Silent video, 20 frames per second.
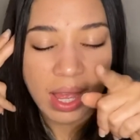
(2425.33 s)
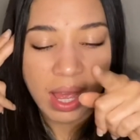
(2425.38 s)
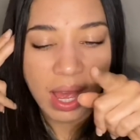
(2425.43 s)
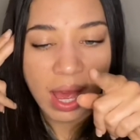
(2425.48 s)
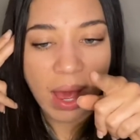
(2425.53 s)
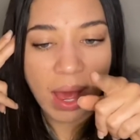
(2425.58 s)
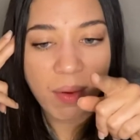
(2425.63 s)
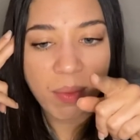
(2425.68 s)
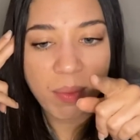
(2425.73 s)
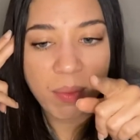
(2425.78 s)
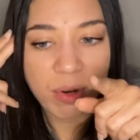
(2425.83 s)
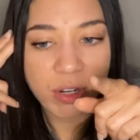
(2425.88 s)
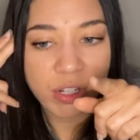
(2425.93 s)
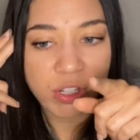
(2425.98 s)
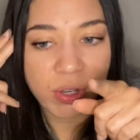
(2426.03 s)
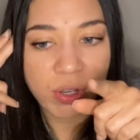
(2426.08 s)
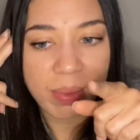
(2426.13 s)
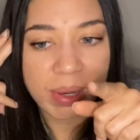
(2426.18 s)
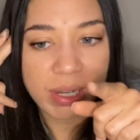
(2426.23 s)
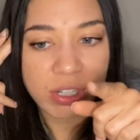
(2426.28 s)
I would more so
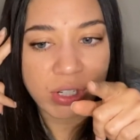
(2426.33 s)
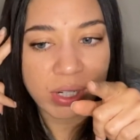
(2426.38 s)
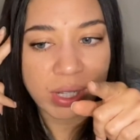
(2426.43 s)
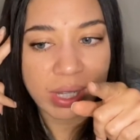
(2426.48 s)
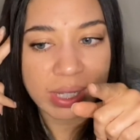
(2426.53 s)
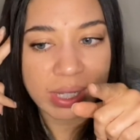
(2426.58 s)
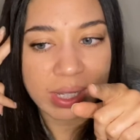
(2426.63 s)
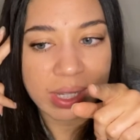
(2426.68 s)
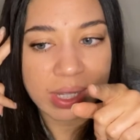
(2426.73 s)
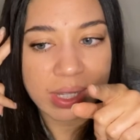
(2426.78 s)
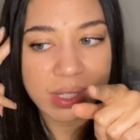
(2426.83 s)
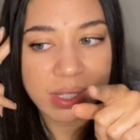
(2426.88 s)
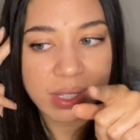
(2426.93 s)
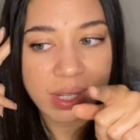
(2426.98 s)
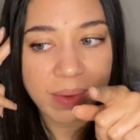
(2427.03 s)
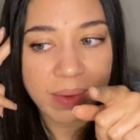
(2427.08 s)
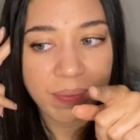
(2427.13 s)
imagine it like this.